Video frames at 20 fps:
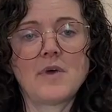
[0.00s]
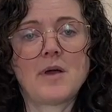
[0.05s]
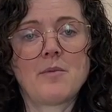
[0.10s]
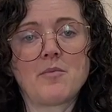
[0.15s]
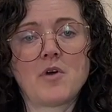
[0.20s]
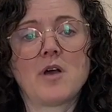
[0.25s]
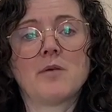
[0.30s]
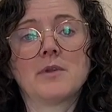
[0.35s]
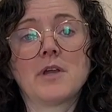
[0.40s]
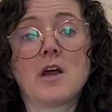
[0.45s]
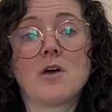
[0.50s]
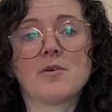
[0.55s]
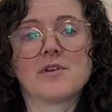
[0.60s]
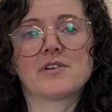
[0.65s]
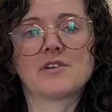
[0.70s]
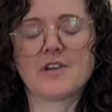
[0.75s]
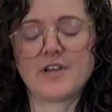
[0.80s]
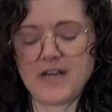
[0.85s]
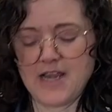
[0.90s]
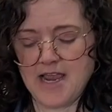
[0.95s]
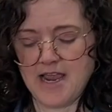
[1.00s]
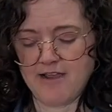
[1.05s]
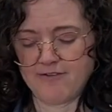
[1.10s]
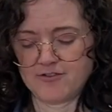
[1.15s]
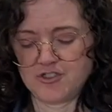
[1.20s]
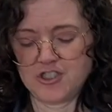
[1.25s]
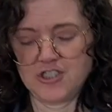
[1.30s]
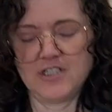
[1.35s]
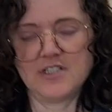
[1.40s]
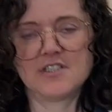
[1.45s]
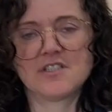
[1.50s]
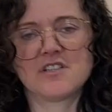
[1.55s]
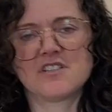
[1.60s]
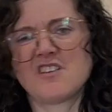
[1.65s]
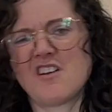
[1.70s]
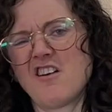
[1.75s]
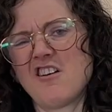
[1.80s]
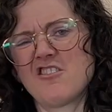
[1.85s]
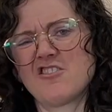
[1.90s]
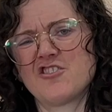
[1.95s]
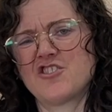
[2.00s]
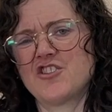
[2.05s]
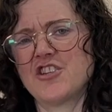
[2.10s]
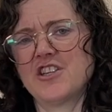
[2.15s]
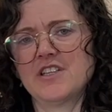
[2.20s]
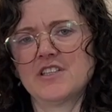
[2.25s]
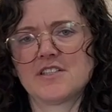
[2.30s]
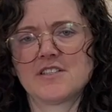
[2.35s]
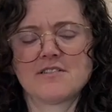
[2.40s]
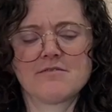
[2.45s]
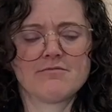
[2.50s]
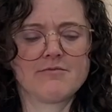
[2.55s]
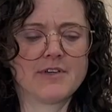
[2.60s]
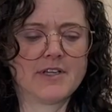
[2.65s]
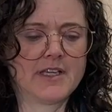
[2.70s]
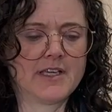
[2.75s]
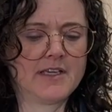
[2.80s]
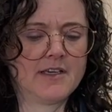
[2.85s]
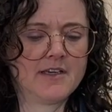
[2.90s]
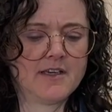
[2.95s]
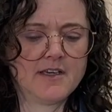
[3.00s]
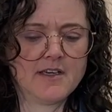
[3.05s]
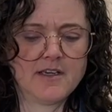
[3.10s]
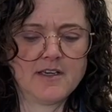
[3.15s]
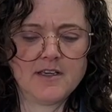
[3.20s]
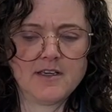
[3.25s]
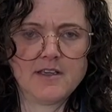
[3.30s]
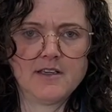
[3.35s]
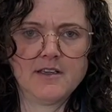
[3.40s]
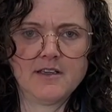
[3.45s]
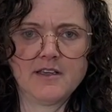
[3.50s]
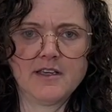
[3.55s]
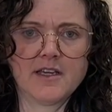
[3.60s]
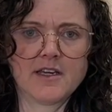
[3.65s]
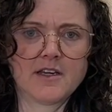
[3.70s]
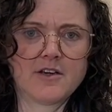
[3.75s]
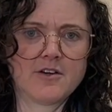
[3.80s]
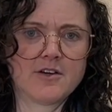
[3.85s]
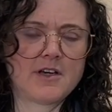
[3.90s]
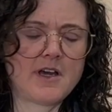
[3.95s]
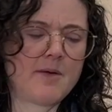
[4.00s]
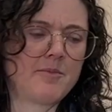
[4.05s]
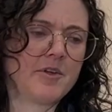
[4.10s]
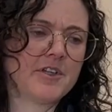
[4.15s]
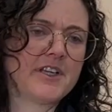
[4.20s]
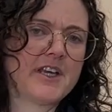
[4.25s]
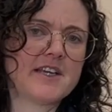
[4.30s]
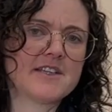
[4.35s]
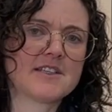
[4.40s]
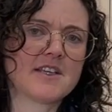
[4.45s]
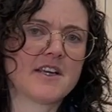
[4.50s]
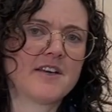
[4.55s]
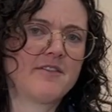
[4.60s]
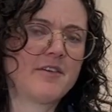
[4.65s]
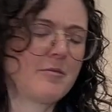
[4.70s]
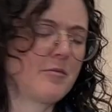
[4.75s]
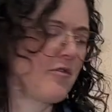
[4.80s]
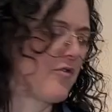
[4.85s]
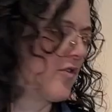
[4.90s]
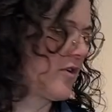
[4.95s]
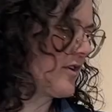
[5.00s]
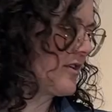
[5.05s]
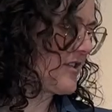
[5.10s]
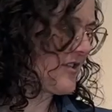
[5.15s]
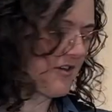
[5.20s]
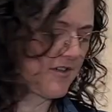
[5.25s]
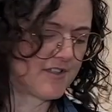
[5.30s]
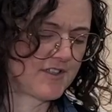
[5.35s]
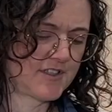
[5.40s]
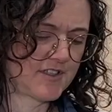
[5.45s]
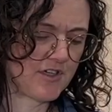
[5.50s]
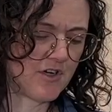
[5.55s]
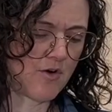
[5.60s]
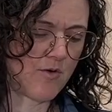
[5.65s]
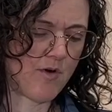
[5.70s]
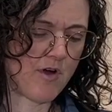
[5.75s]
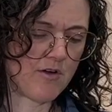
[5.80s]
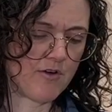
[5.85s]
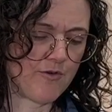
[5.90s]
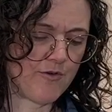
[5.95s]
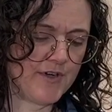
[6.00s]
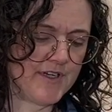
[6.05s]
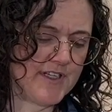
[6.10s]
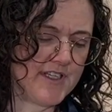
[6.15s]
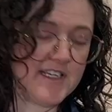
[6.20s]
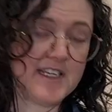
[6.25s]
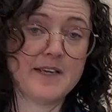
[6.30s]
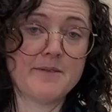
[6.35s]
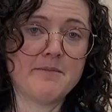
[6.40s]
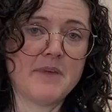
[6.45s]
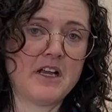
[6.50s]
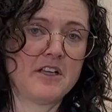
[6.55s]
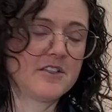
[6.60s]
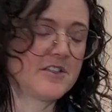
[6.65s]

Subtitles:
probably always going to have cheese, because a hard cheese, really, you can get a good couple days out of it before it starts to go all greasy and melt